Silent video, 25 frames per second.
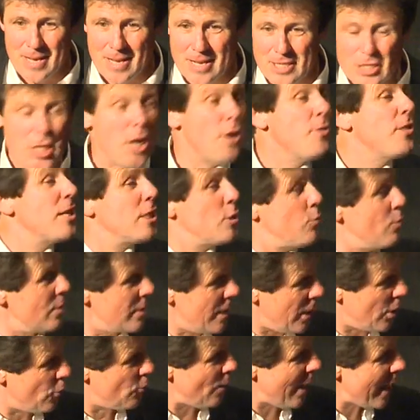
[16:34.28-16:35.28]
So this was
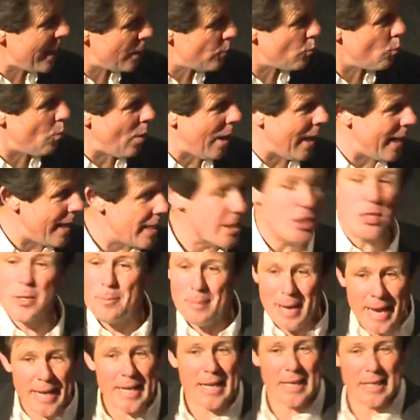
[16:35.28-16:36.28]
a great way to
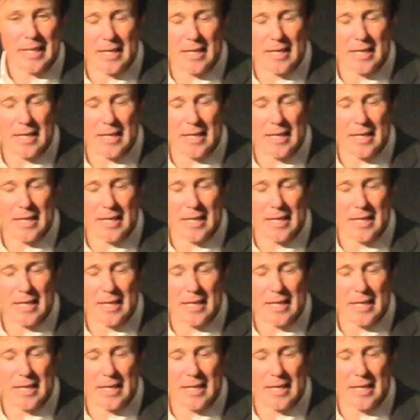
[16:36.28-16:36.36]
make a